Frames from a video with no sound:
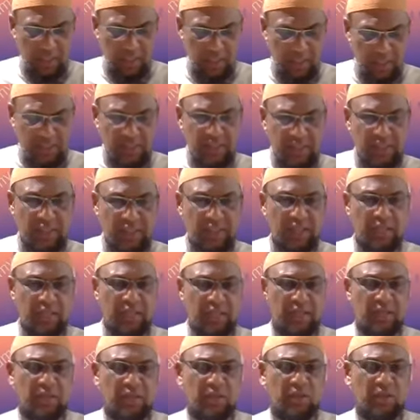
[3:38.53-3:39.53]

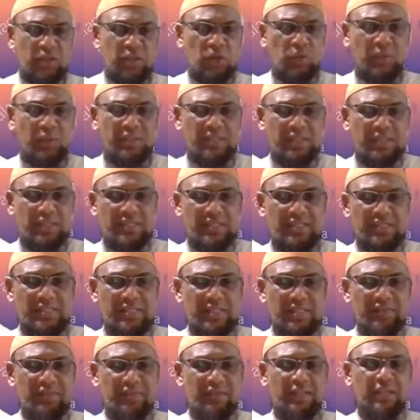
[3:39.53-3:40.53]
concerning, you know, we say
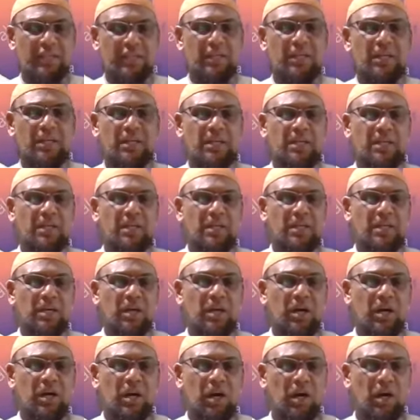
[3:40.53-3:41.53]

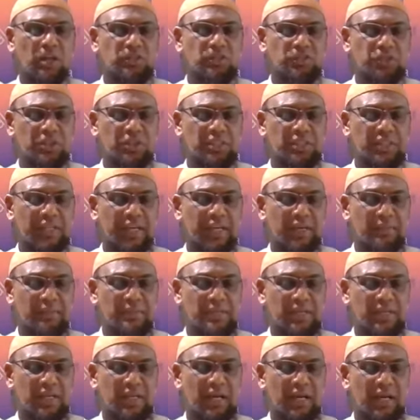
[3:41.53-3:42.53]
700
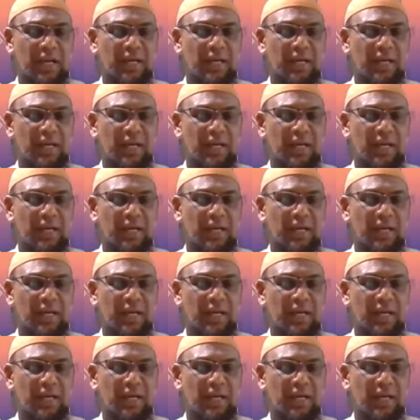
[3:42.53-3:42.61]
times